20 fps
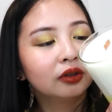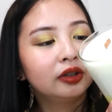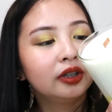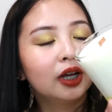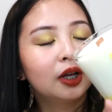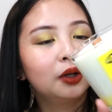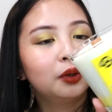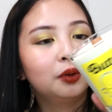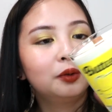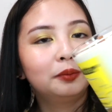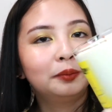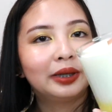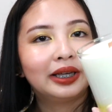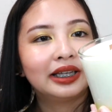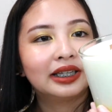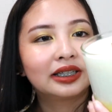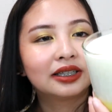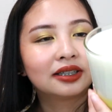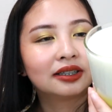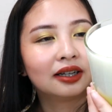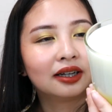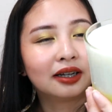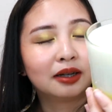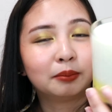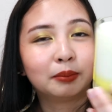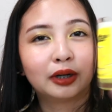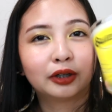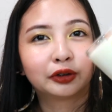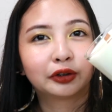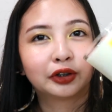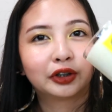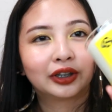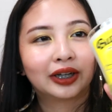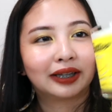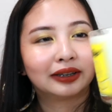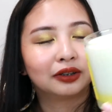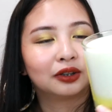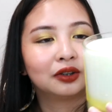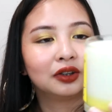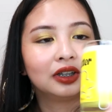yellow base na butter
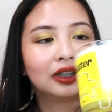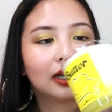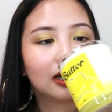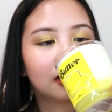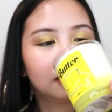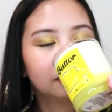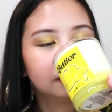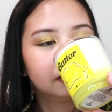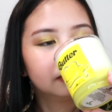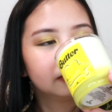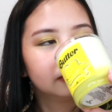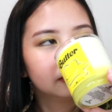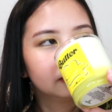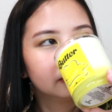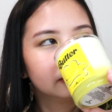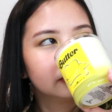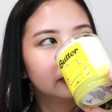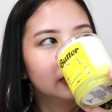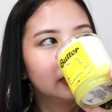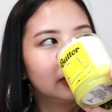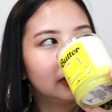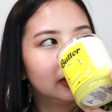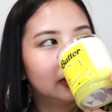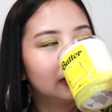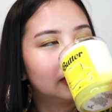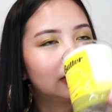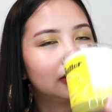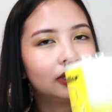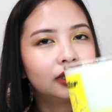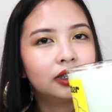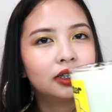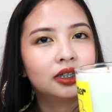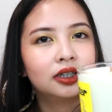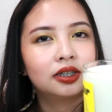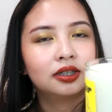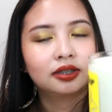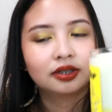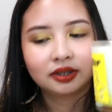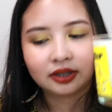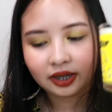candle nila, it
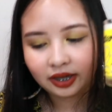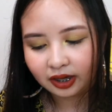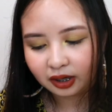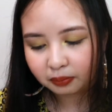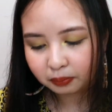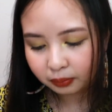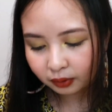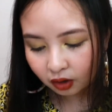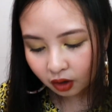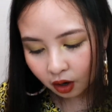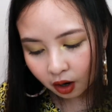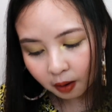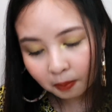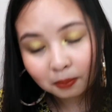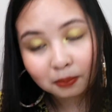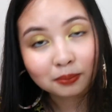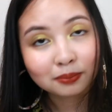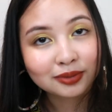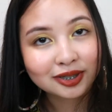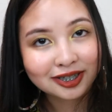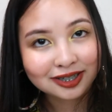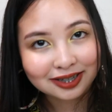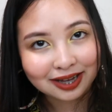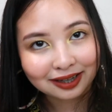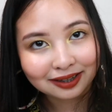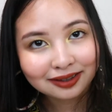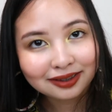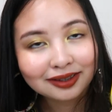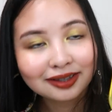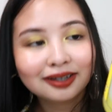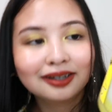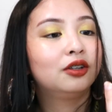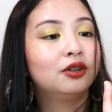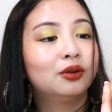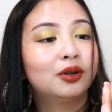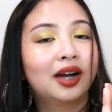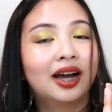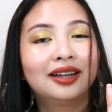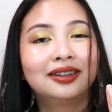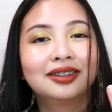is a plum scent.
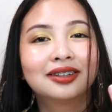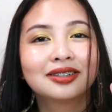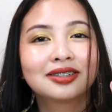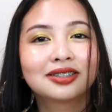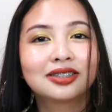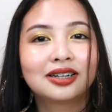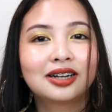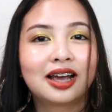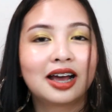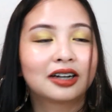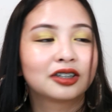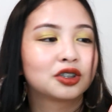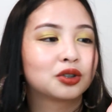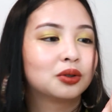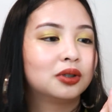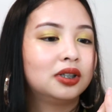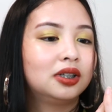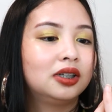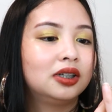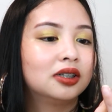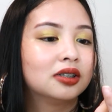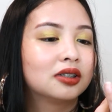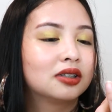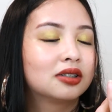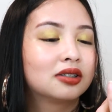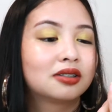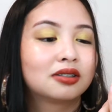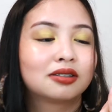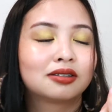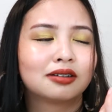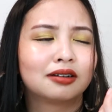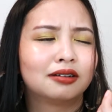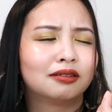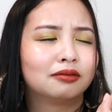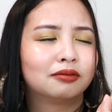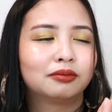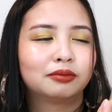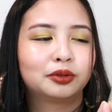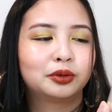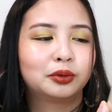Yung candles nila actually, it's
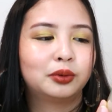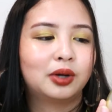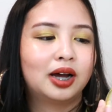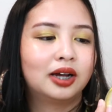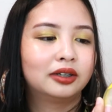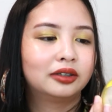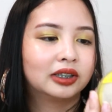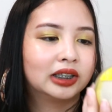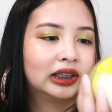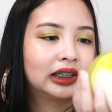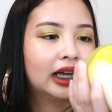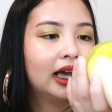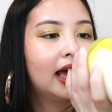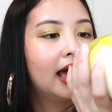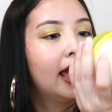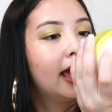200